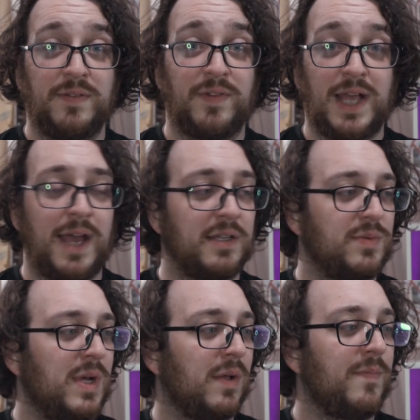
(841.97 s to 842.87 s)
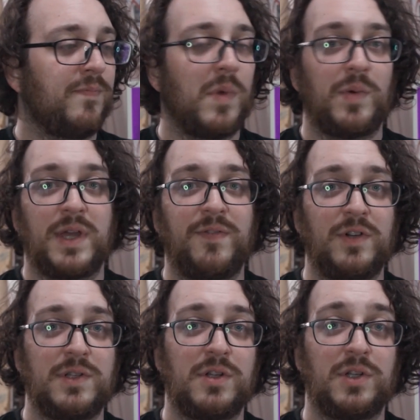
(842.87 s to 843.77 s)
for that as well. But without
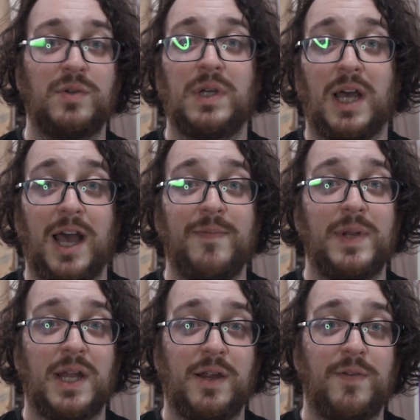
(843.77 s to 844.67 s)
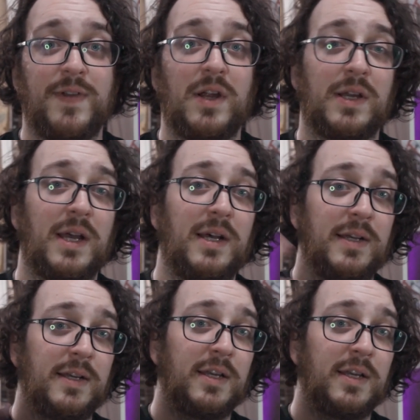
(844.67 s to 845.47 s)
further ado, I've been Nair Virica.